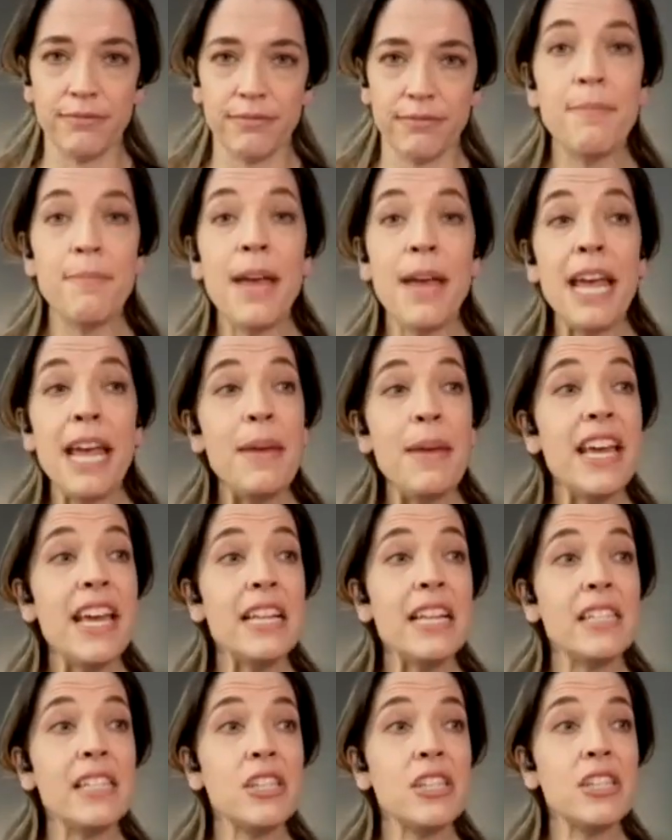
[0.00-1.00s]
And
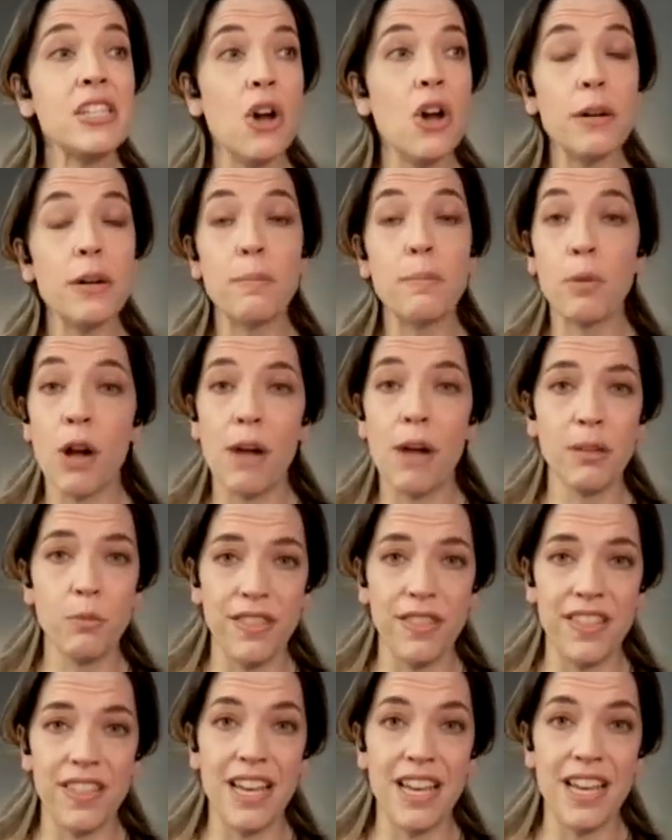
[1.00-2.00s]
maybe it's not a
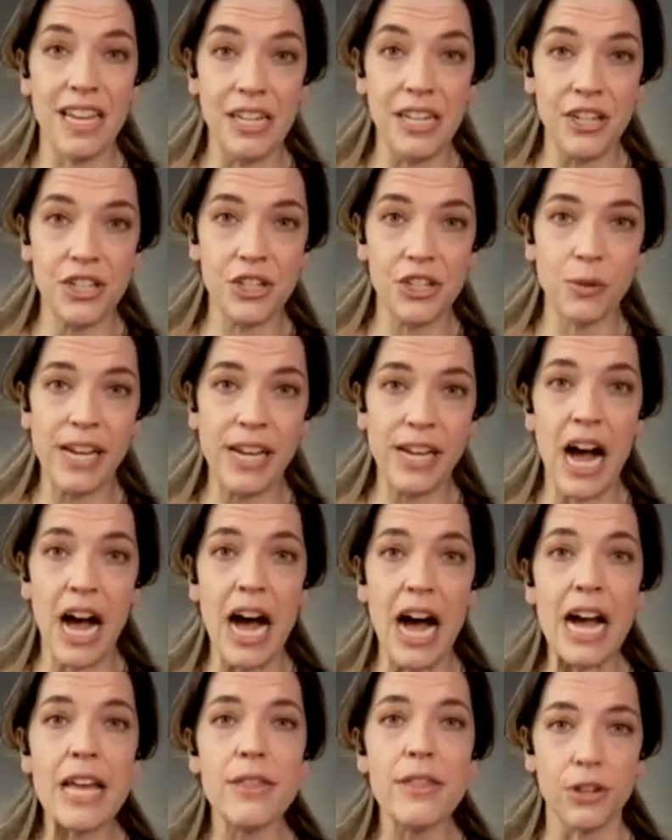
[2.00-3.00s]
problem with the industry
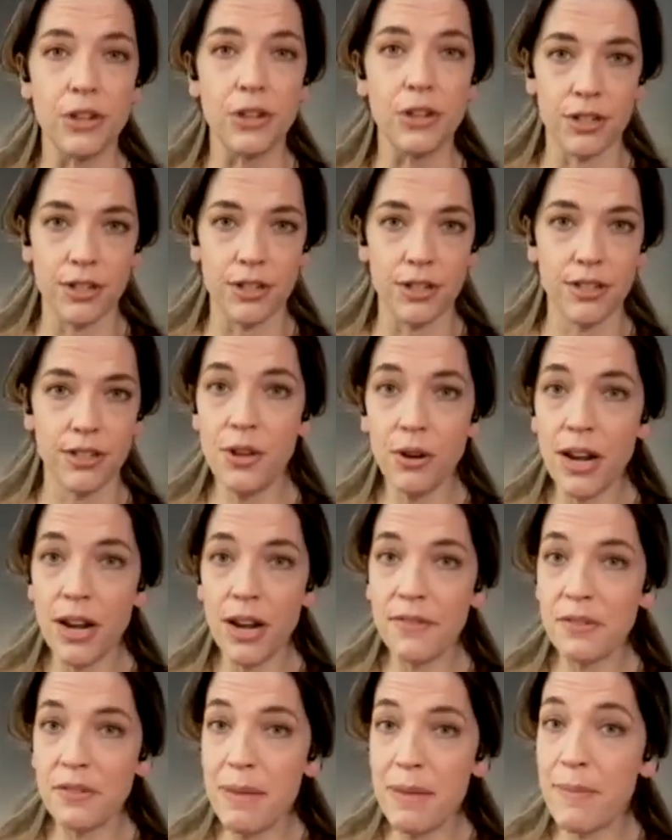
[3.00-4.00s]
either. You don't
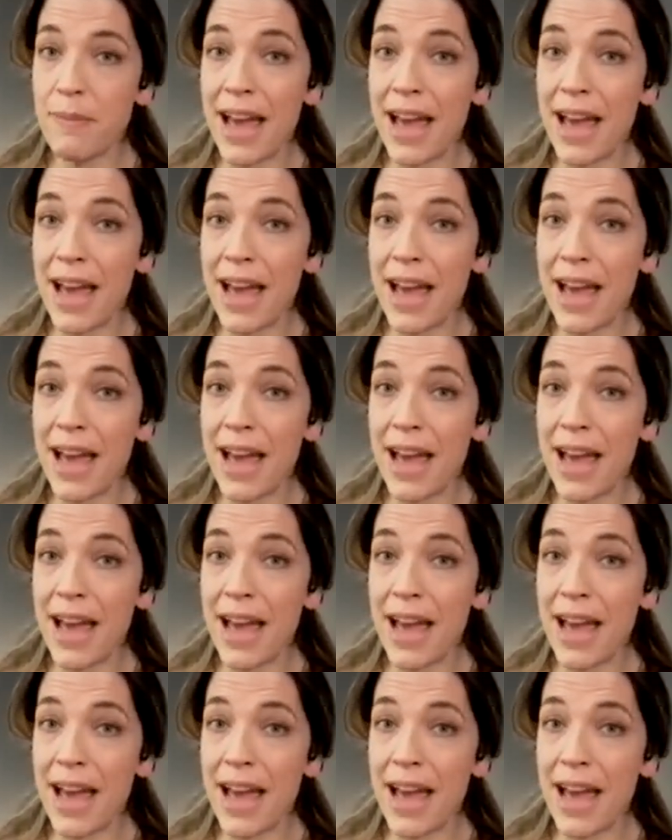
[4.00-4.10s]
have to be